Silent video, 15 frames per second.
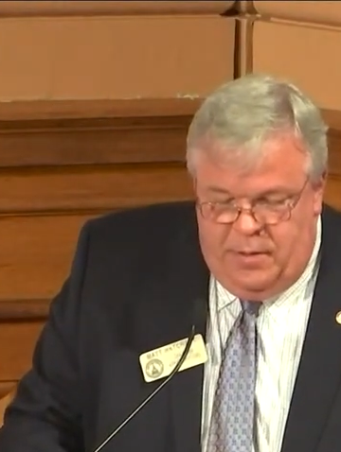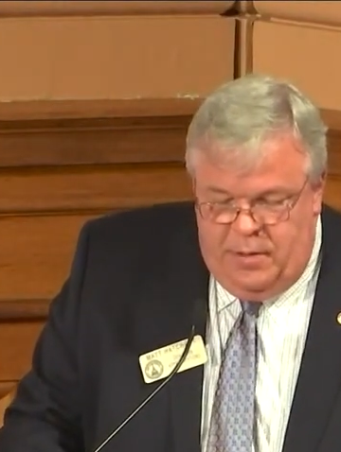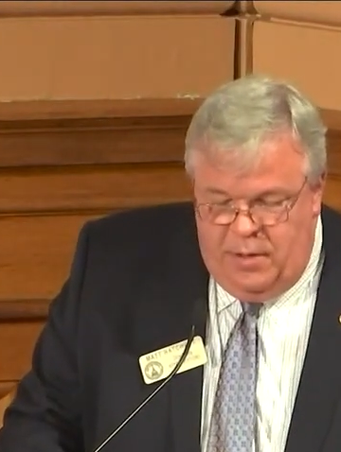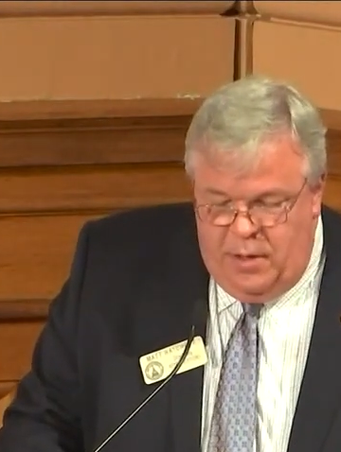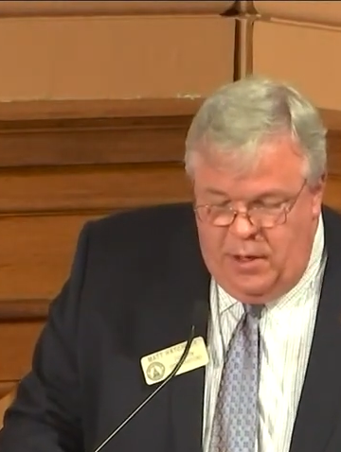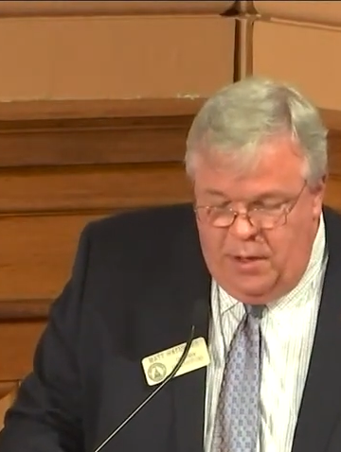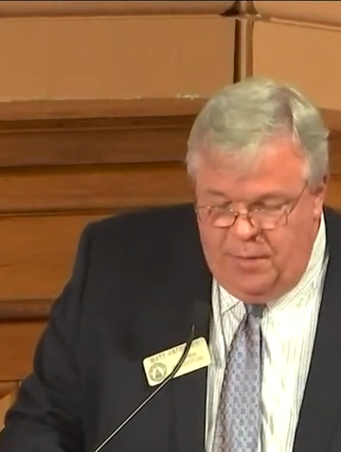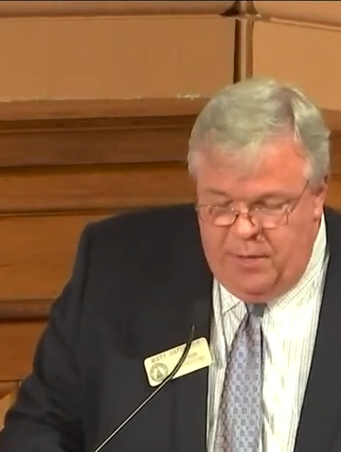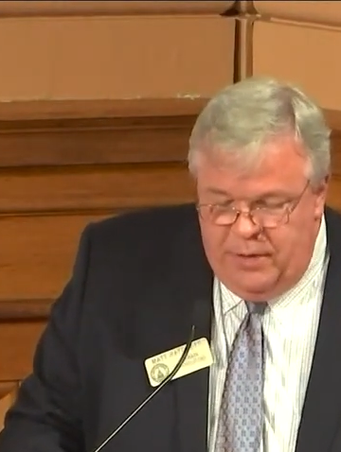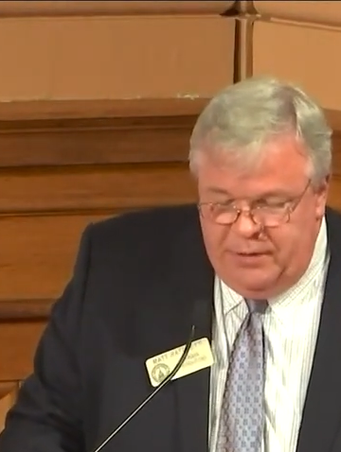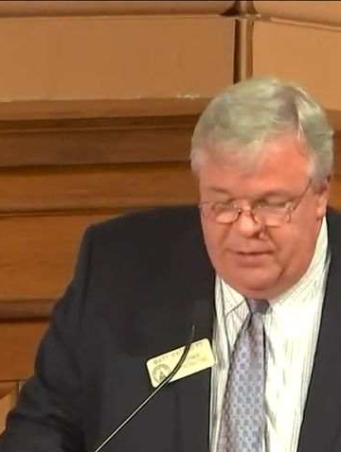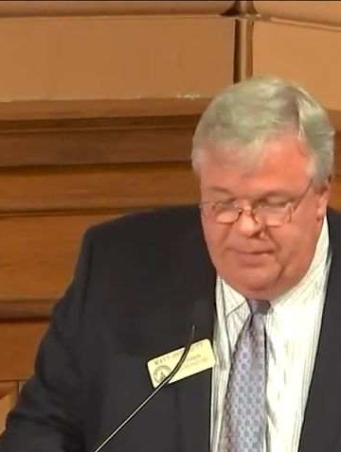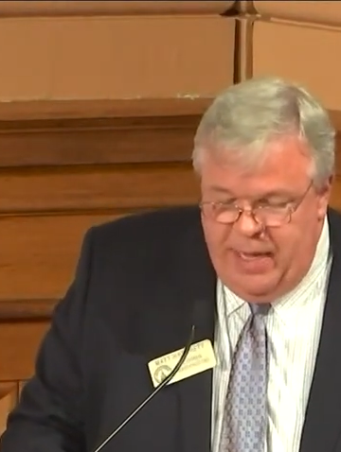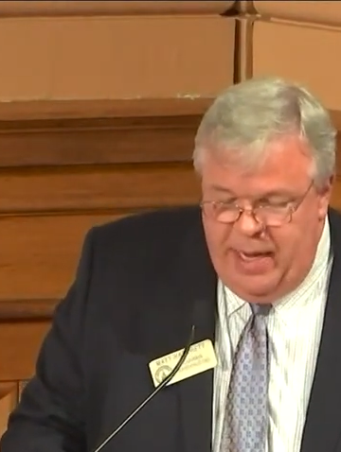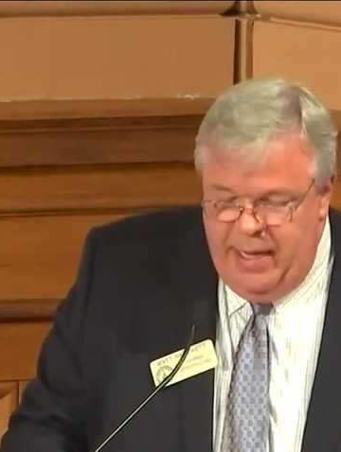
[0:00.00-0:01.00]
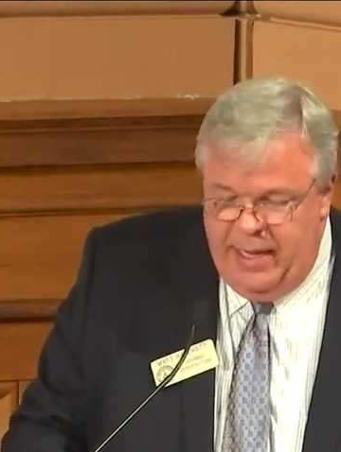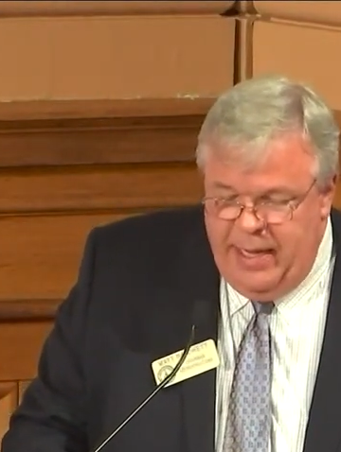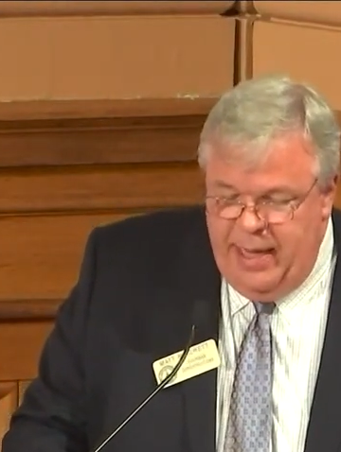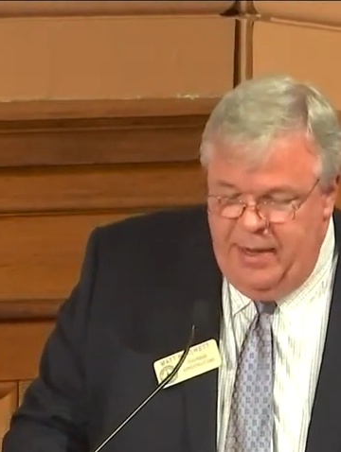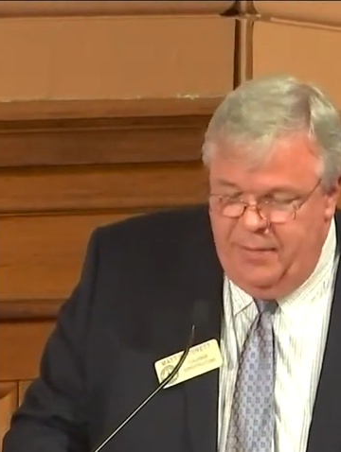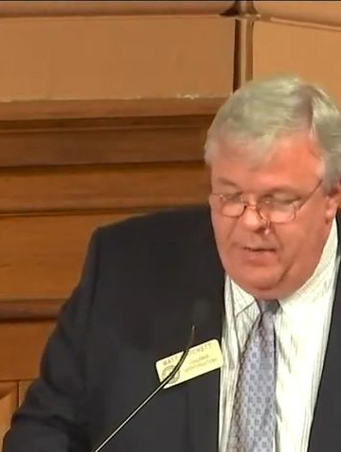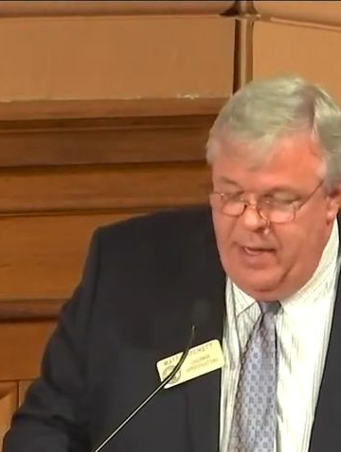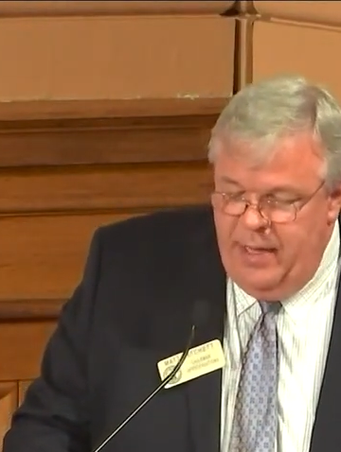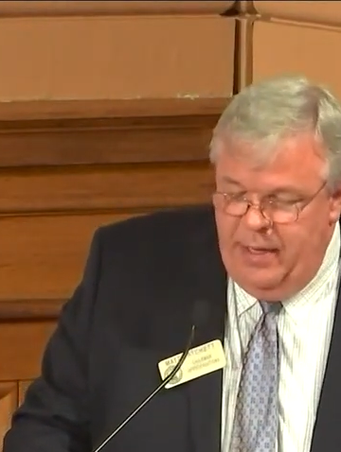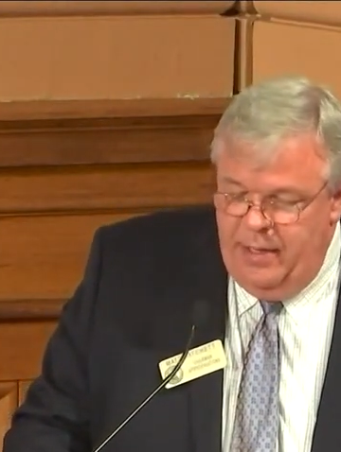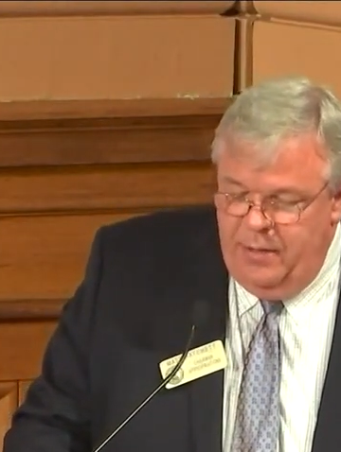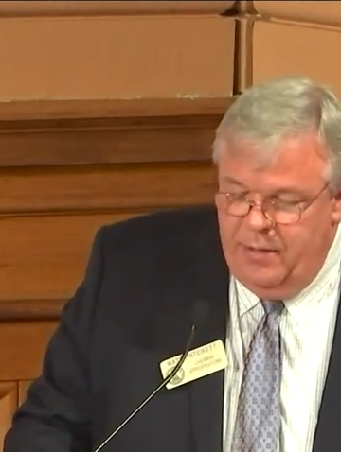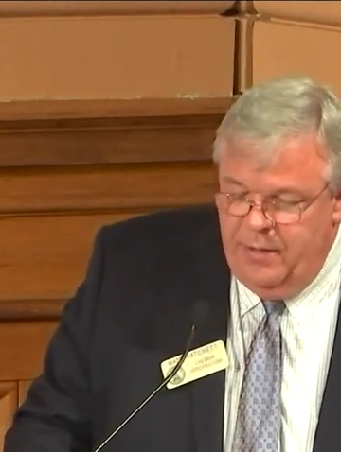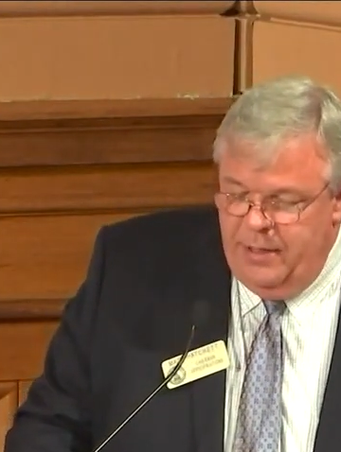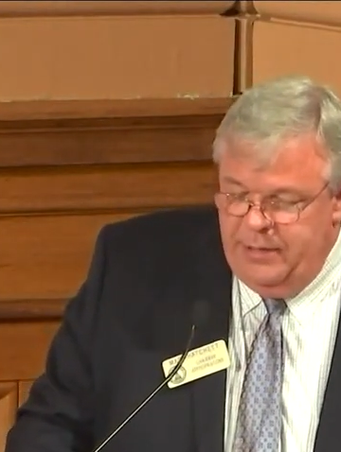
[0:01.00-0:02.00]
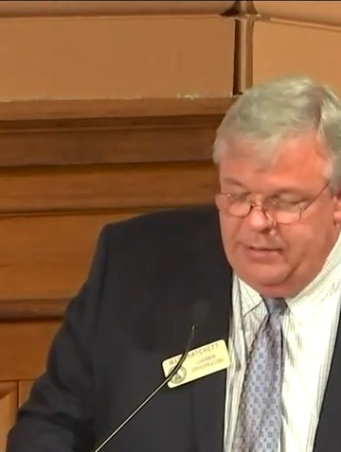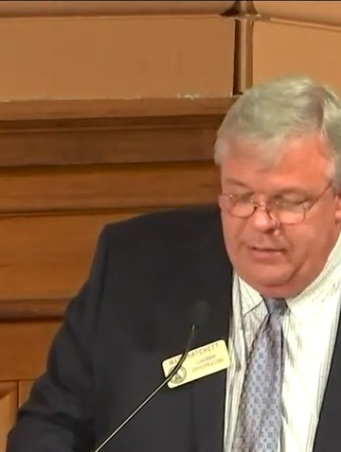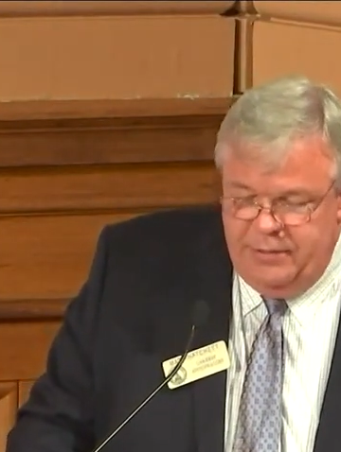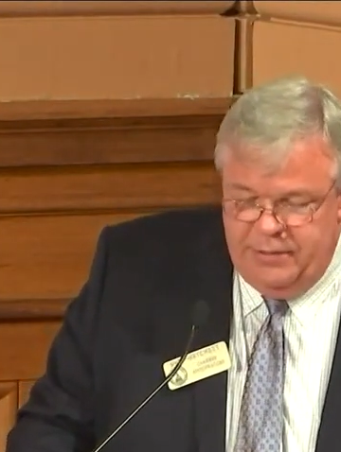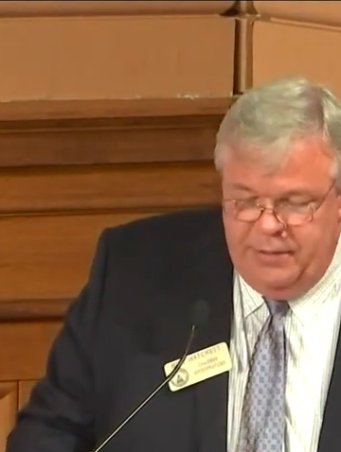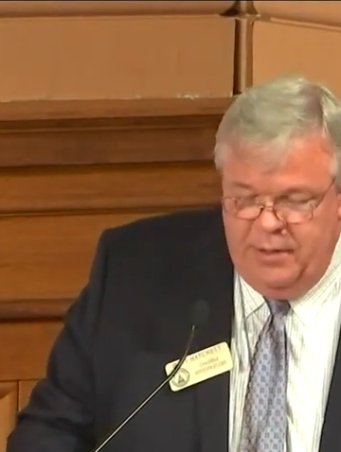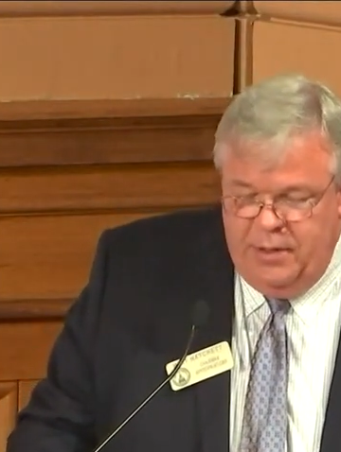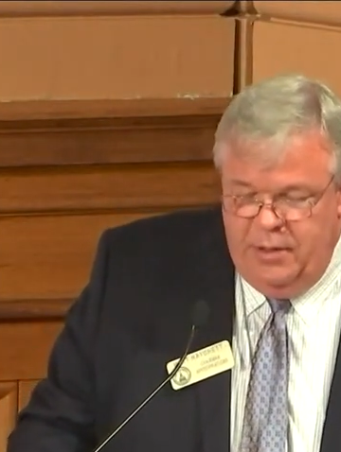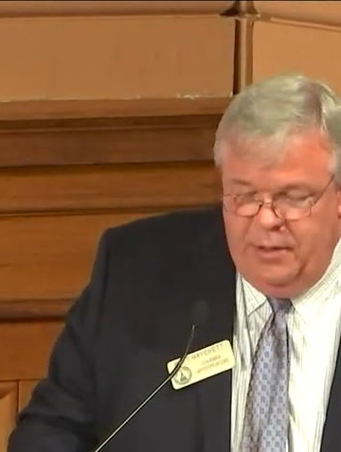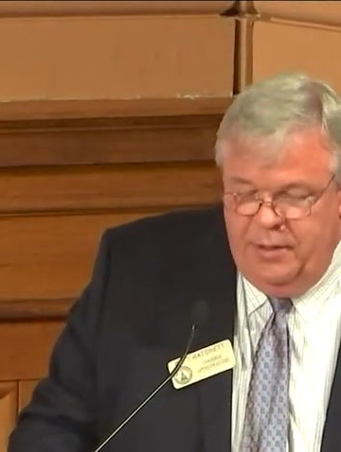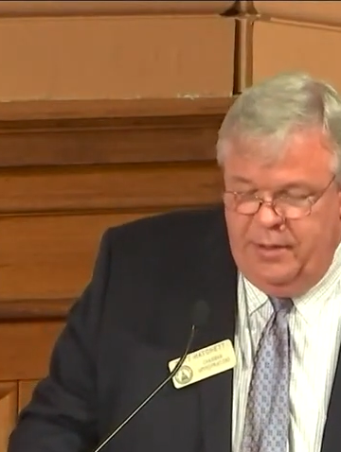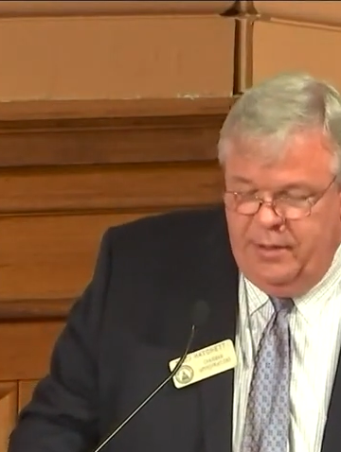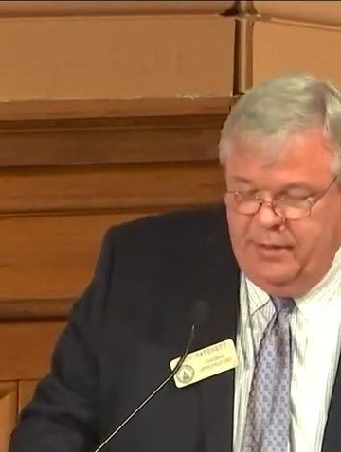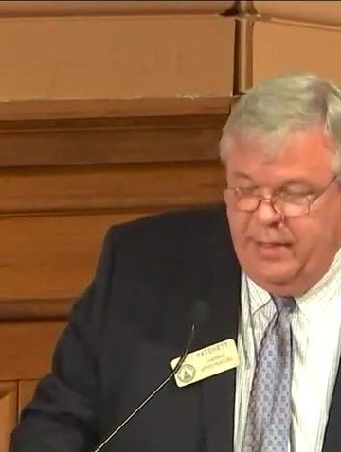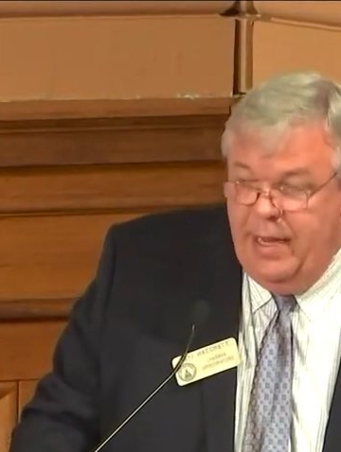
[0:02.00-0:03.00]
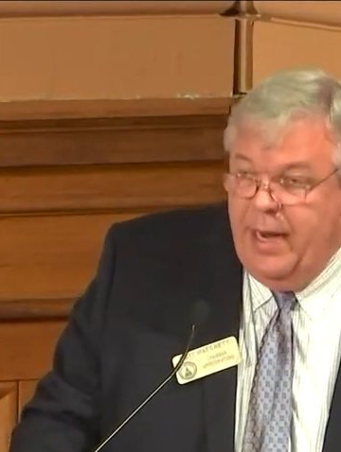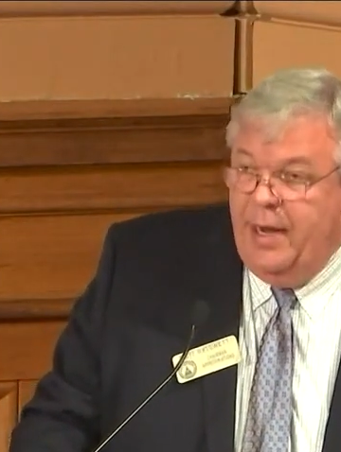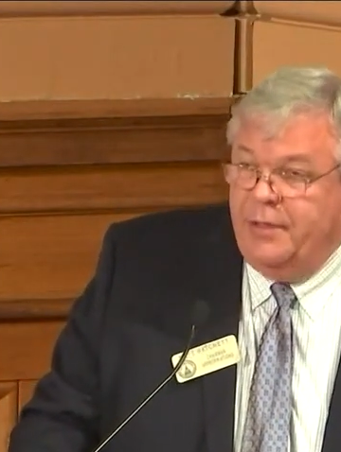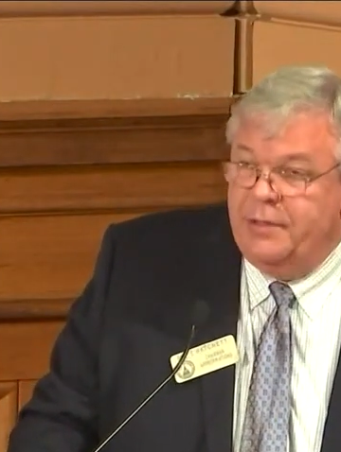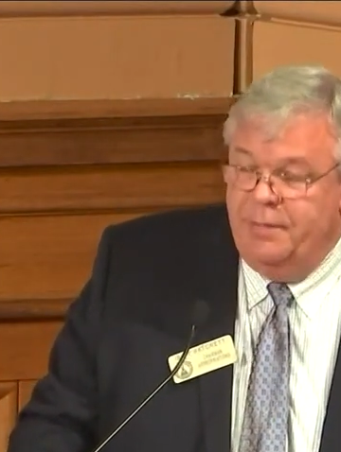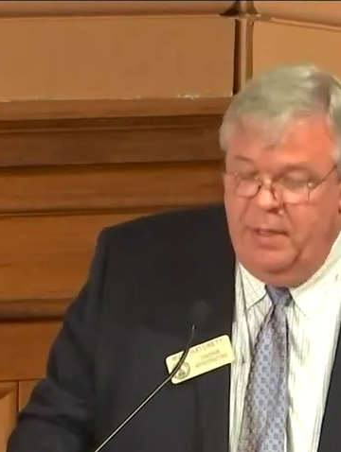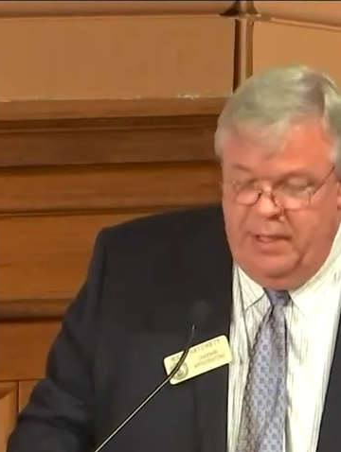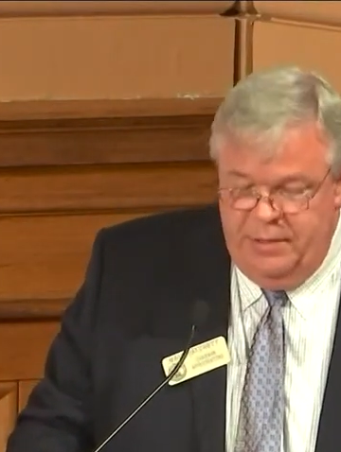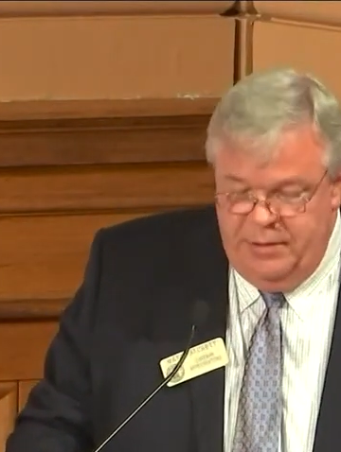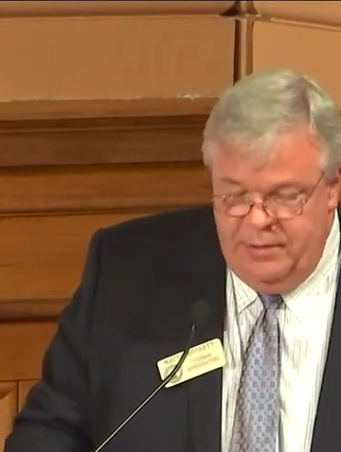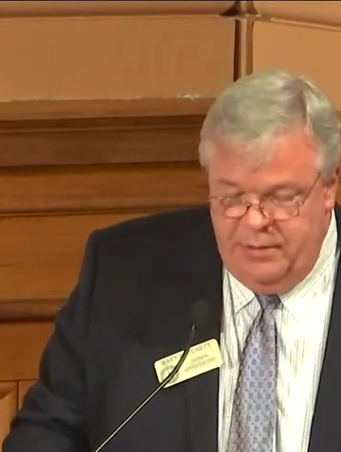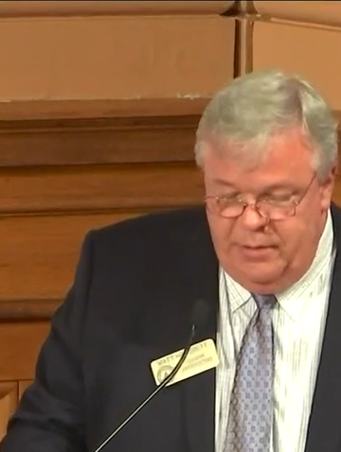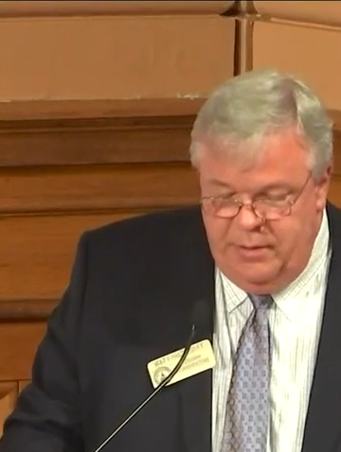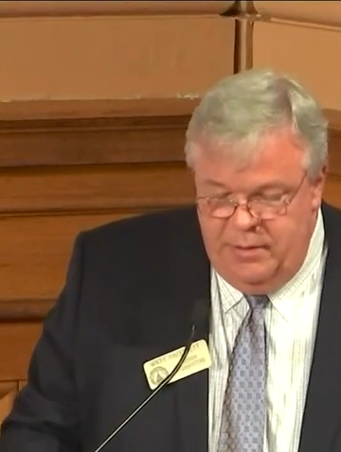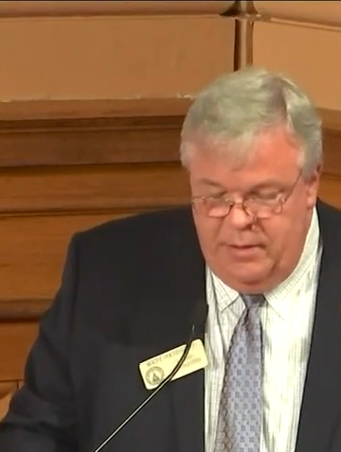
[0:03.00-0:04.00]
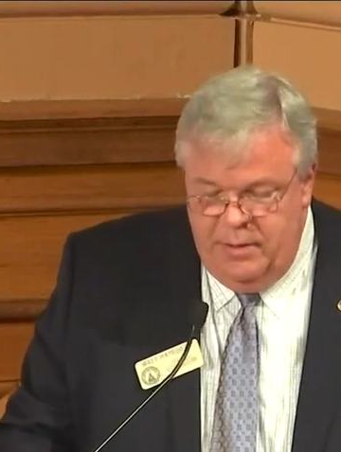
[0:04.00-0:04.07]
numerous Medicaid rate increases are included in the House budget,